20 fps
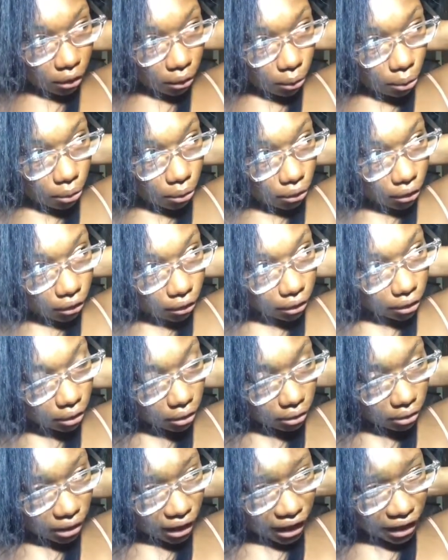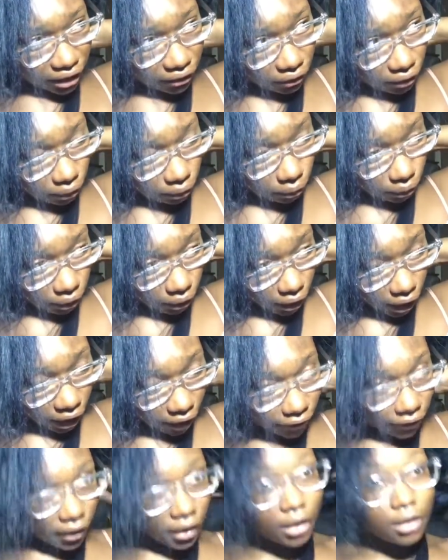a quarter, not even a quarter,
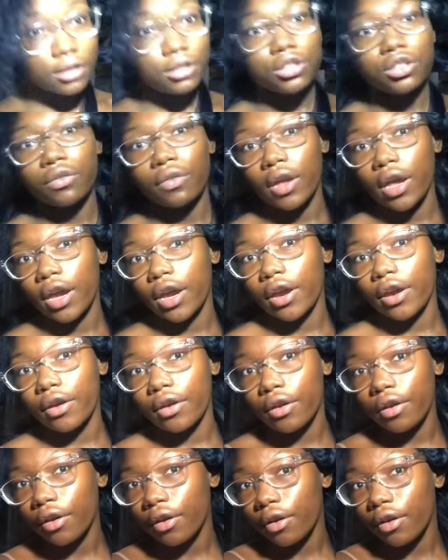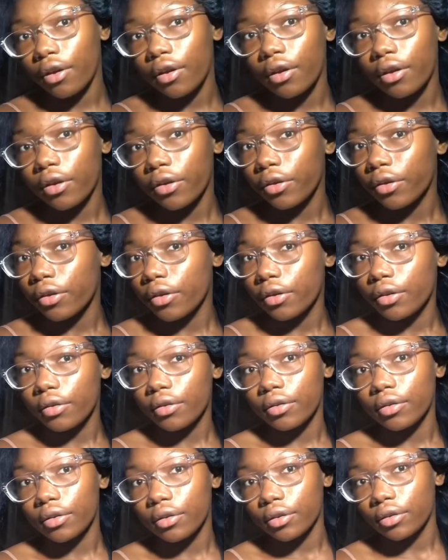half an inch of hair.
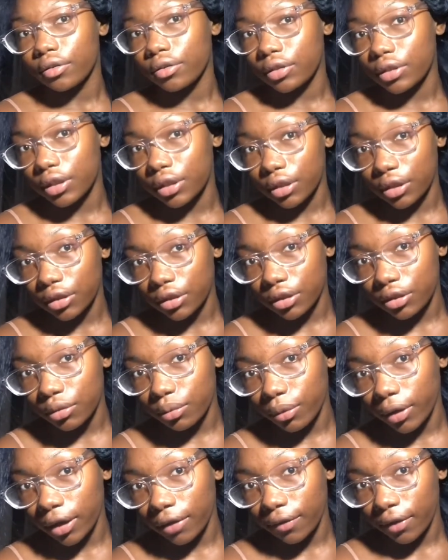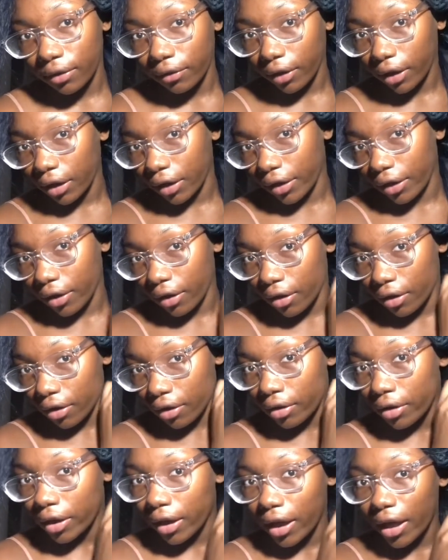Let me see, this is wavy right here.
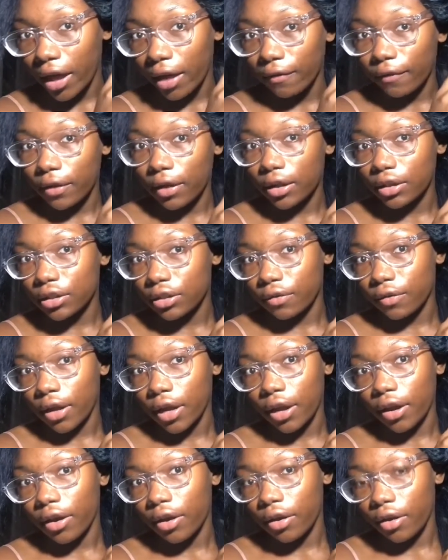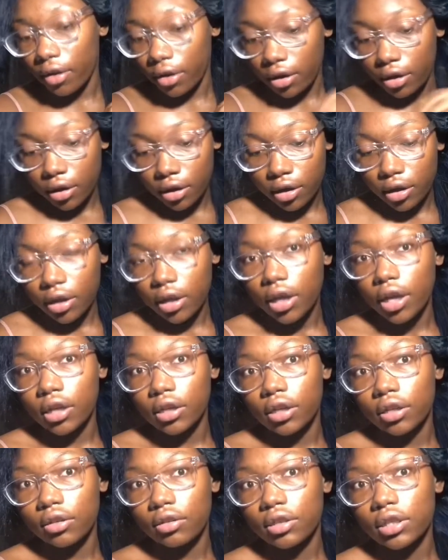Half an inch of hair,
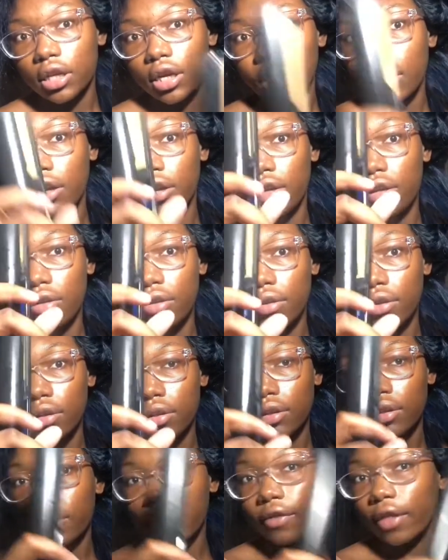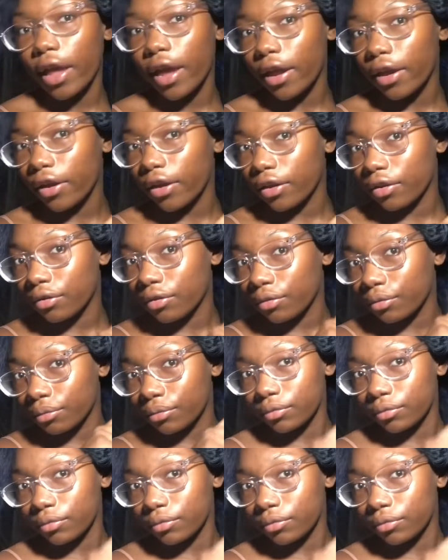and then you take the flat iron